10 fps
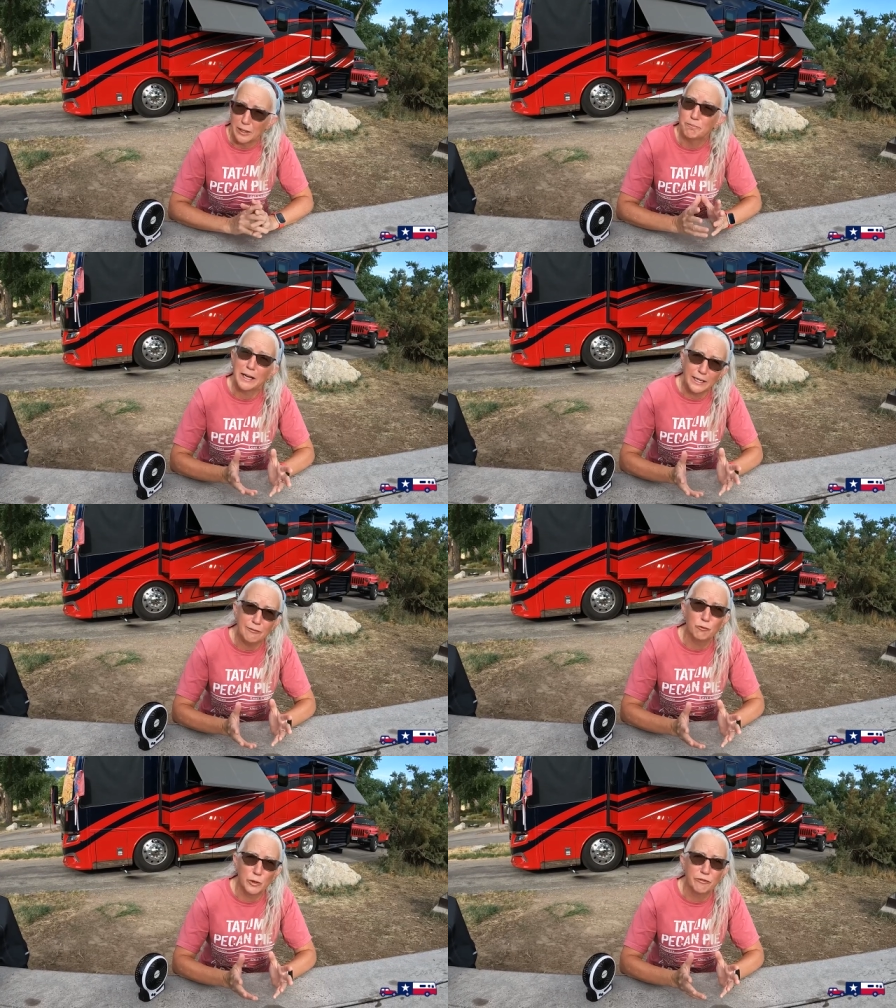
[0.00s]
About
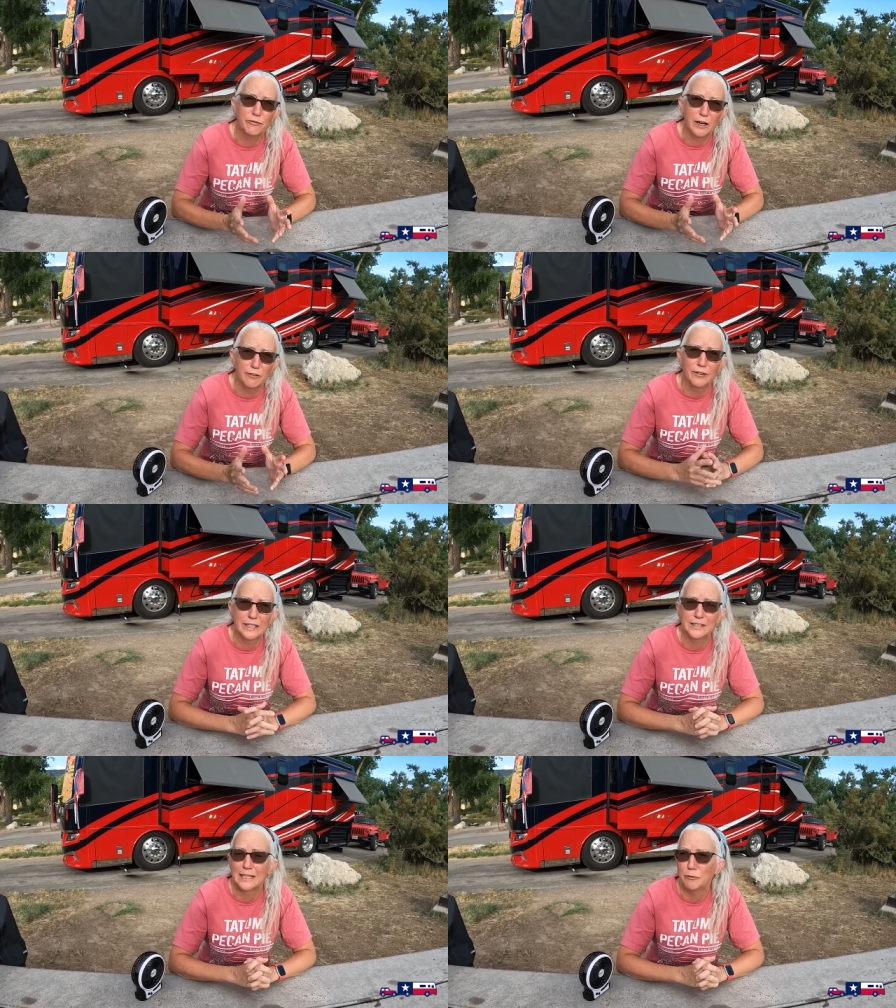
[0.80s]
8.45
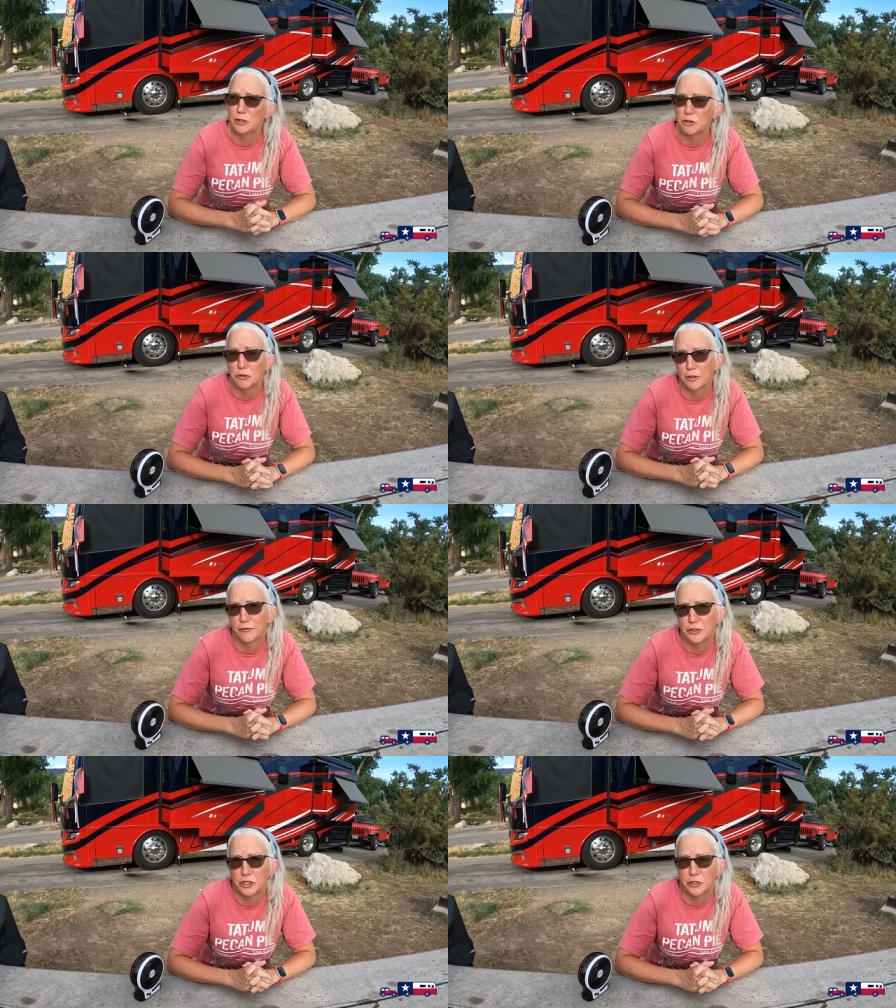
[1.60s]
last night, we turned
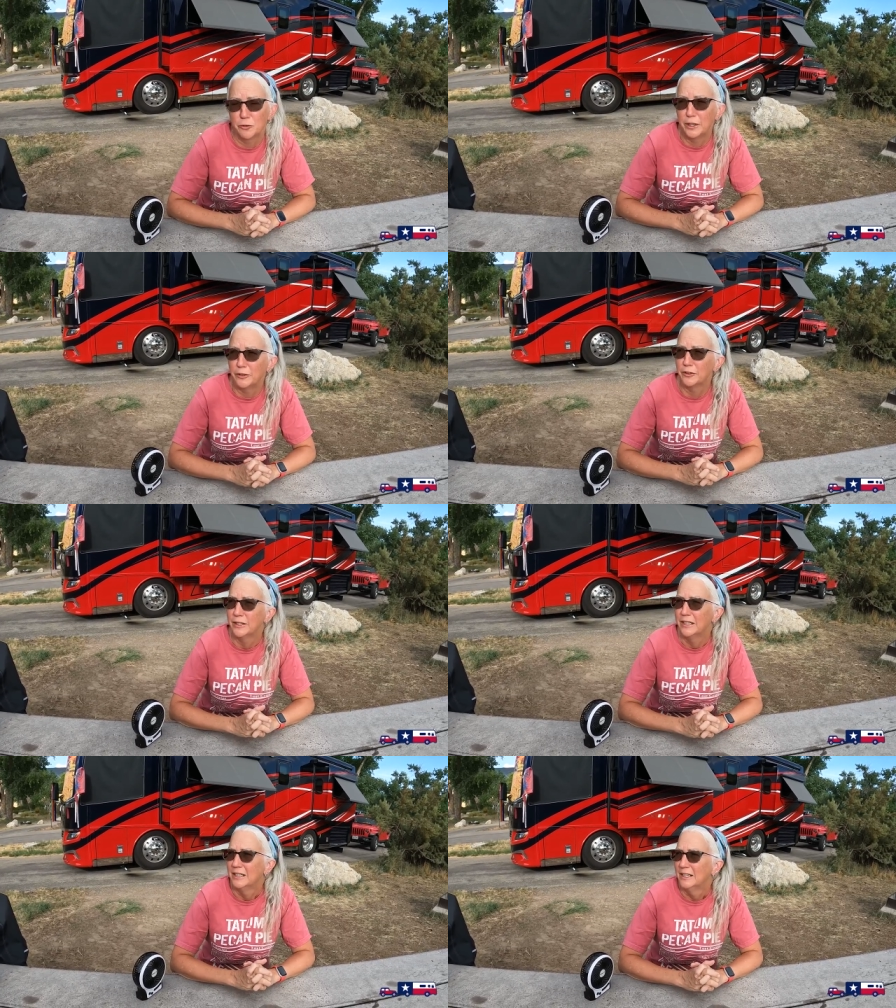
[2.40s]
off the generator
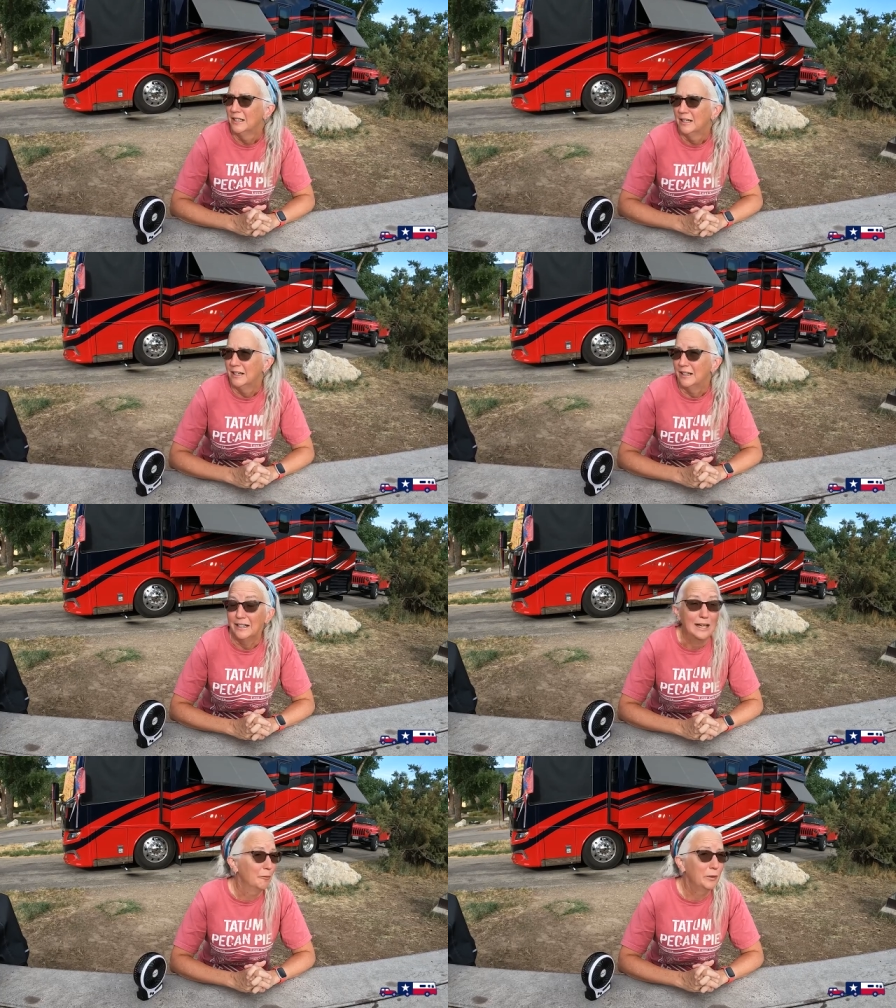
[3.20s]

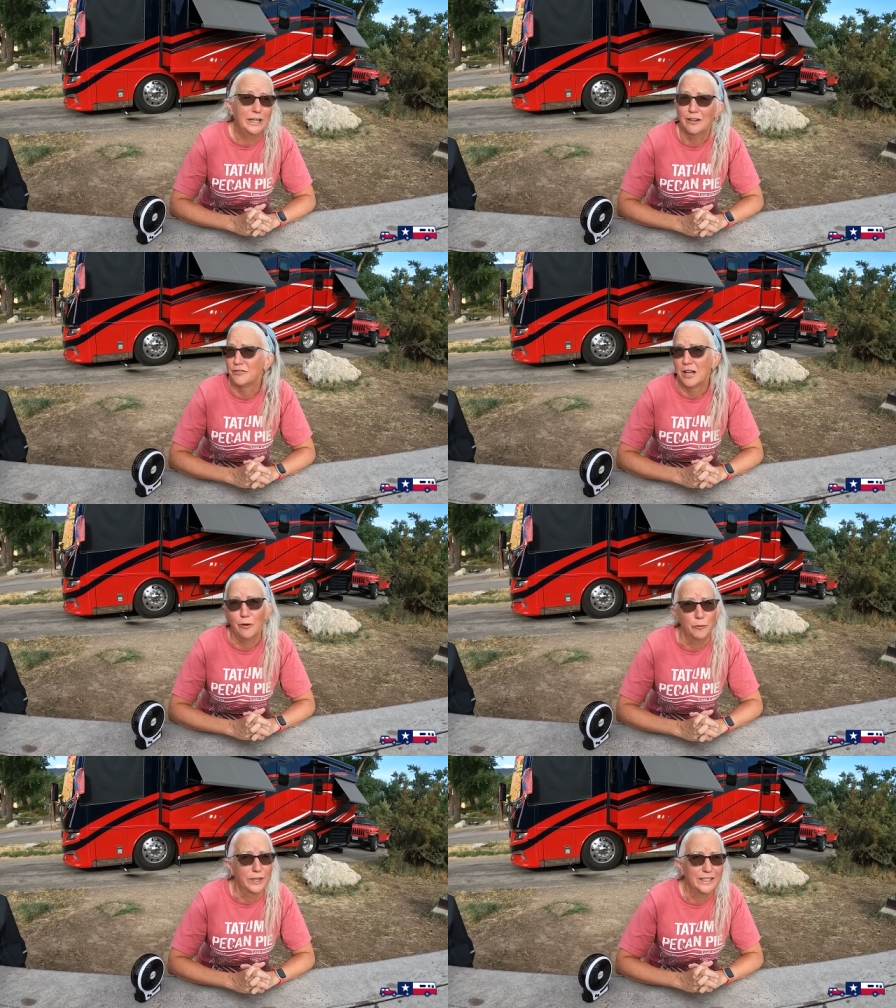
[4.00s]
uh, and we have
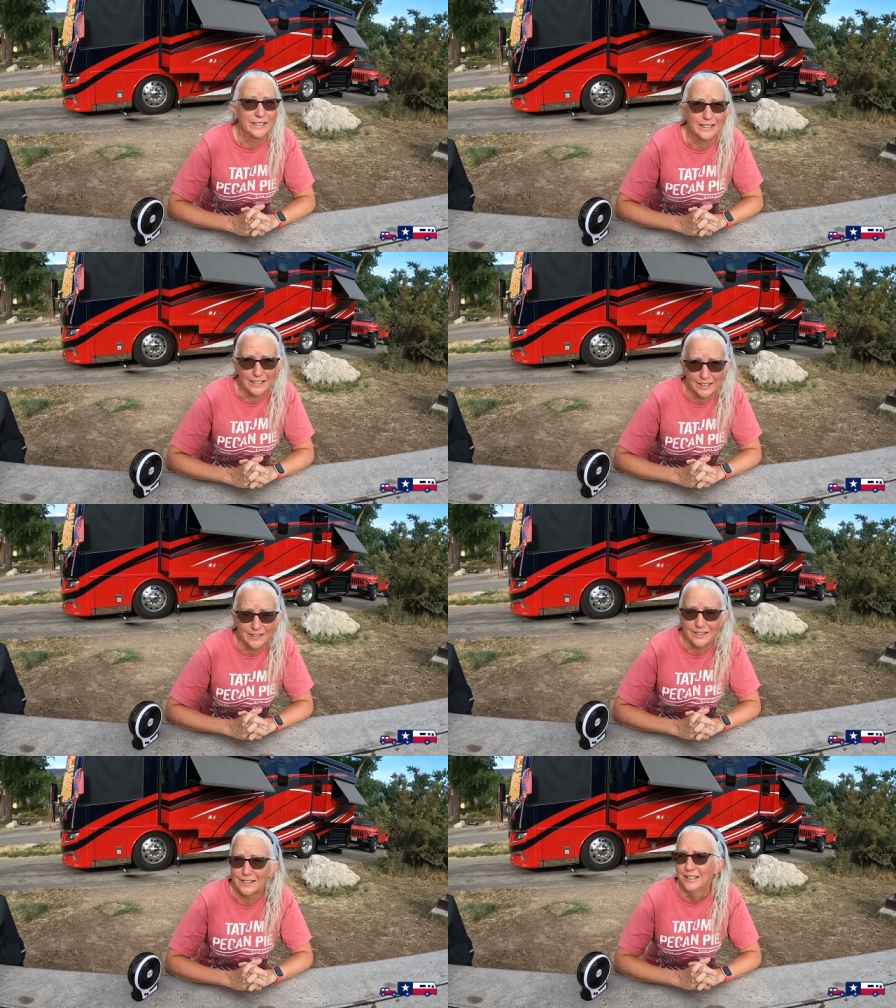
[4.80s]
not run it
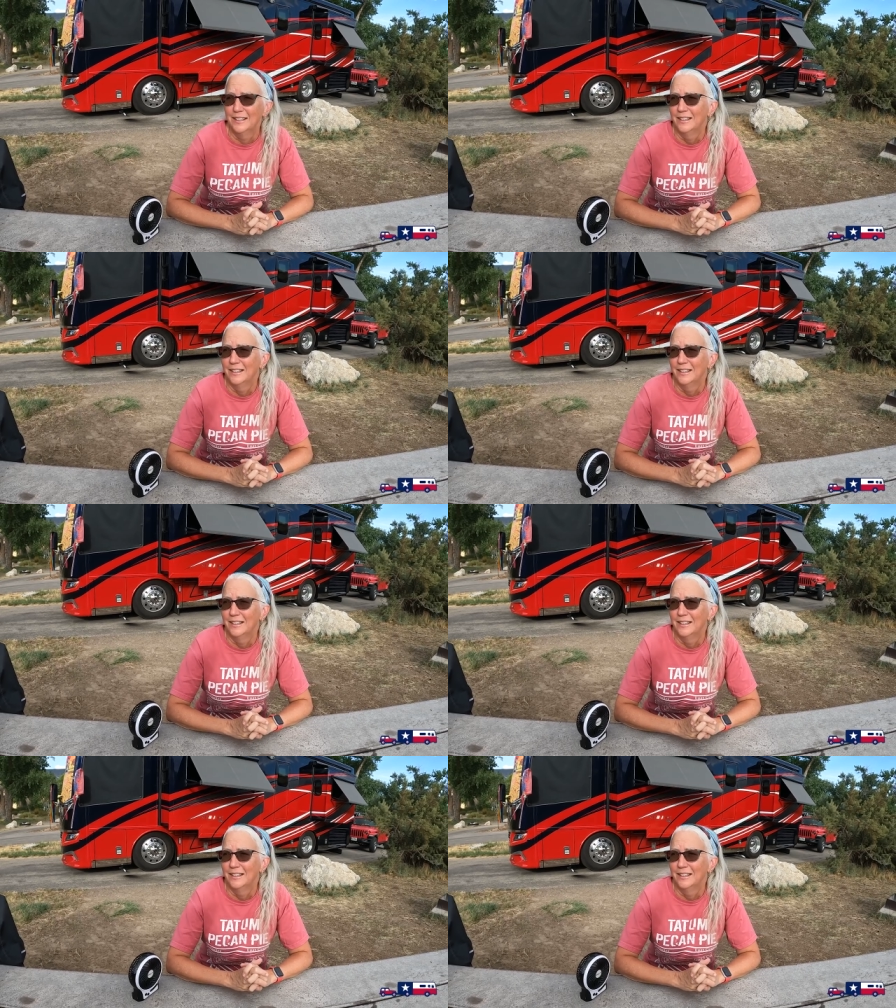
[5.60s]
since.